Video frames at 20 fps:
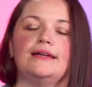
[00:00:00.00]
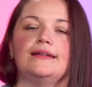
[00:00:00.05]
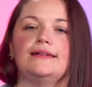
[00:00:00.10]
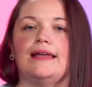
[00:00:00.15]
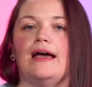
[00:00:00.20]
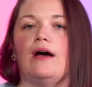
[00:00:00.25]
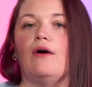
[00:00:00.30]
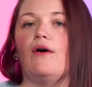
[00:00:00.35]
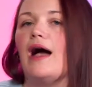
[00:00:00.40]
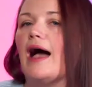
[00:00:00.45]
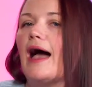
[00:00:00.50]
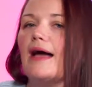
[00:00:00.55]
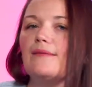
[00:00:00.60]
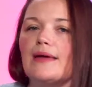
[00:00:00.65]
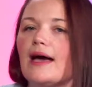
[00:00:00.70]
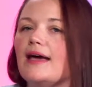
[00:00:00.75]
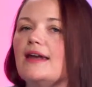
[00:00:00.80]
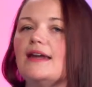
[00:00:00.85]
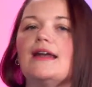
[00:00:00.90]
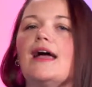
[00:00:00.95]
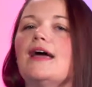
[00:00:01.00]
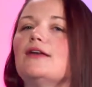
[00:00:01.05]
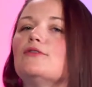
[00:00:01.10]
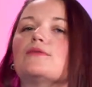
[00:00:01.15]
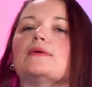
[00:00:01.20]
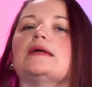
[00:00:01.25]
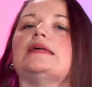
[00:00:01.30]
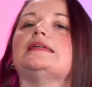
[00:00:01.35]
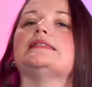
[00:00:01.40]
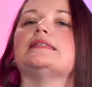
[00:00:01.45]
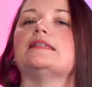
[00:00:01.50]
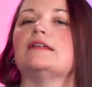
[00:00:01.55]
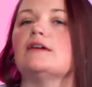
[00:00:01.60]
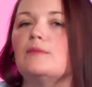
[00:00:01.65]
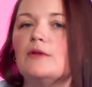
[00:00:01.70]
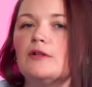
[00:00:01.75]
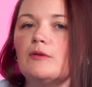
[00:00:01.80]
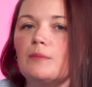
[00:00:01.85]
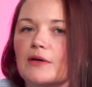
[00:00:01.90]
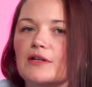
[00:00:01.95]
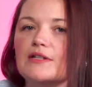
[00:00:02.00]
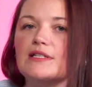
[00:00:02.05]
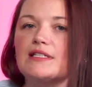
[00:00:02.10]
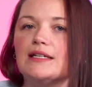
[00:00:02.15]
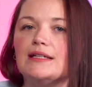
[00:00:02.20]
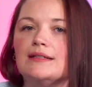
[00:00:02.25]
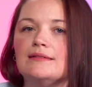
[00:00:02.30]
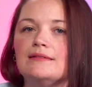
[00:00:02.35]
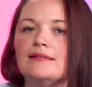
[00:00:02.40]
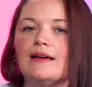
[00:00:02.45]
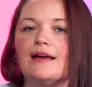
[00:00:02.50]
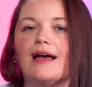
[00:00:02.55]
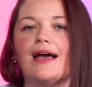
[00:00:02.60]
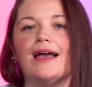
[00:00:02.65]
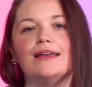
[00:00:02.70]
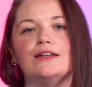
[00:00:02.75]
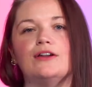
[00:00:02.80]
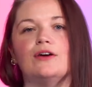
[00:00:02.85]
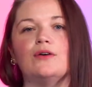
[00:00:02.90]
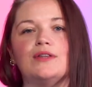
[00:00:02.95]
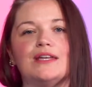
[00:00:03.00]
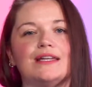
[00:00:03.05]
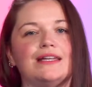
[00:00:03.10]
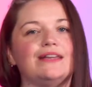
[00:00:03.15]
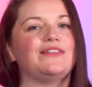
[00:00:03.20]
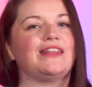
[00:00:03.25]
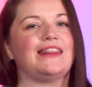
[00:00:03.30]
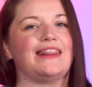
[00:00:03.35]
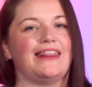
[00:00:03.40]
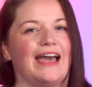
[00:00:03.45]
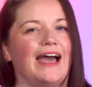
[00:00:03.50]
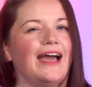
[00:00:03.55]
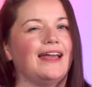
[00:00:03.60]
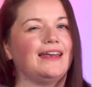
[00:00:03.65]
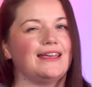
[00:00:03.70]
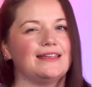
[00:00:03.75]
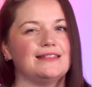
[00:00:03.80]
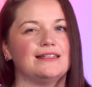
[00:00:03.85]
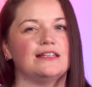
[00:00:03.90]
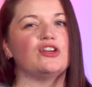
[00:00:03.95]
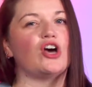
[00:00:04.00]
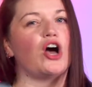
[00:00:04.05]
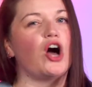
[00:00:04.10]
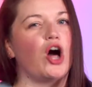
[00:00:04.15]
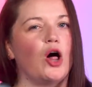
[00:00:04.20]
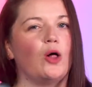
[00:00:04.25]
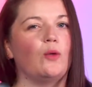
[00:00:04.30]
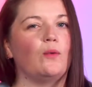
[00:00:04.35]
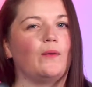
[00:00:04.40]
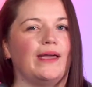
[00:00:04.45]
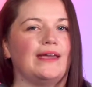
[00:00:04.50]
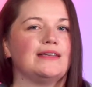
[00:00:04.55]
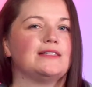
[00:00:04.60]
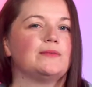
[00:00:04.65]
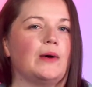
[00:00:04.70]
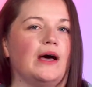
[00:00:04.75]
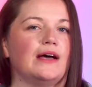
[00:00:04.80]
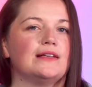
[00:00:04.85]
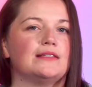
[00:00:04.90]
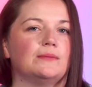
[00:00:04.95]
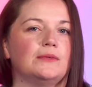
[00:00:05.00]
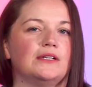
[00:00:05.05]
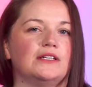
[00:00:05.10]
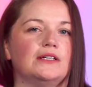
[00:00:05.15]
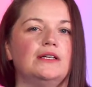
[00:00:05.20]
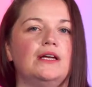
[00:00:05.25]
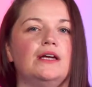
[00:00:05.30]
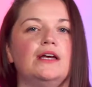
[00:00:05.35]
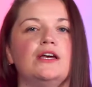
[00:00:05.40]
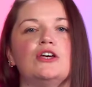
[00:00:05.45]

Now, I'm not an unreasonable person. I know that even that isn't always possible.